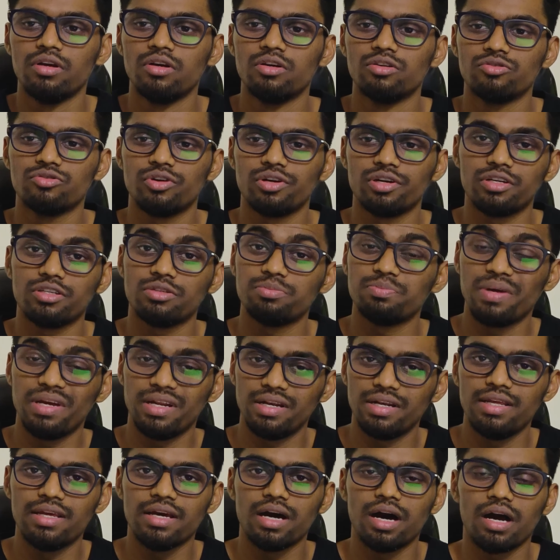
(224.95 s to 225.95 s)
So it is
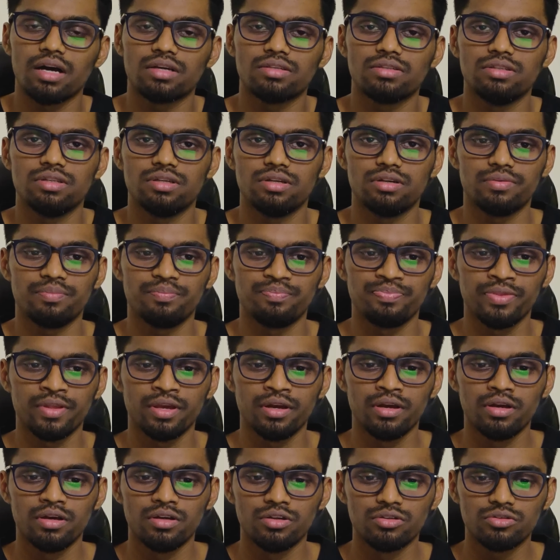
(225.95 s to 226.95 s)
mainly asked there.
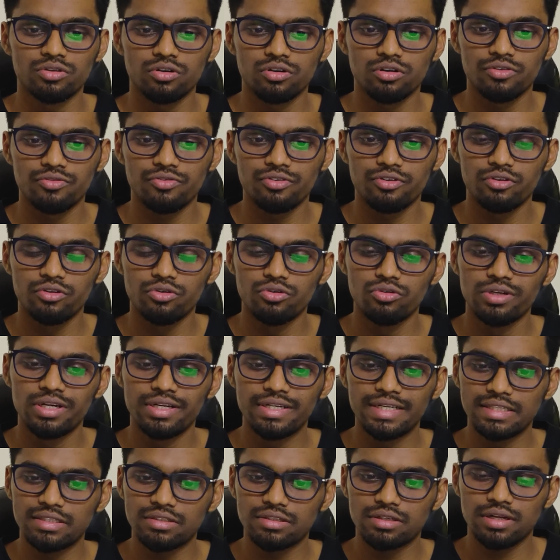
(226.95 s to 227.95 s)
So if you do
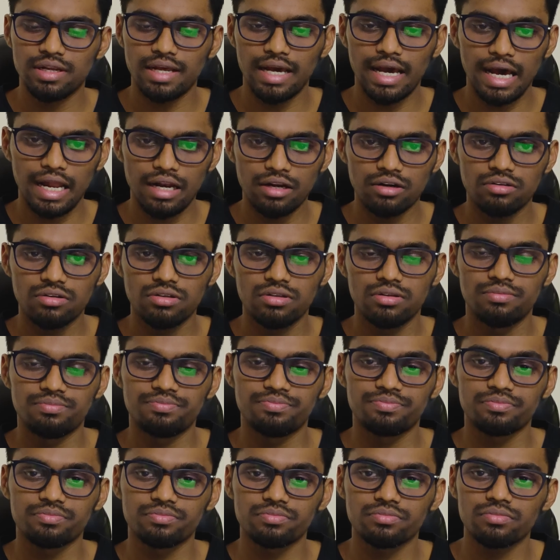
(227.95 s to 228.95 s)
data structure
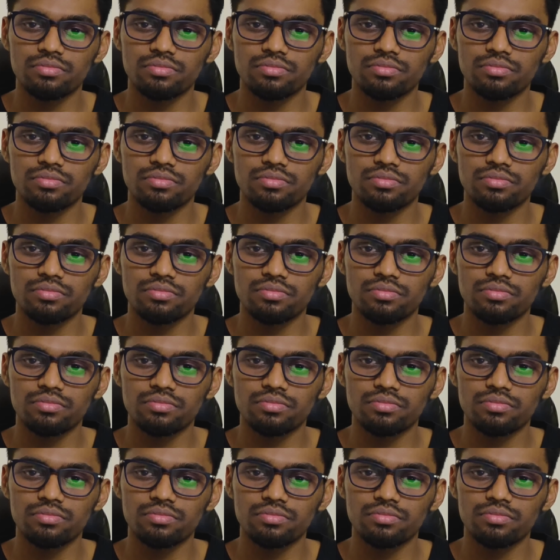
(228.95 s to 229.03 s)
algorithm,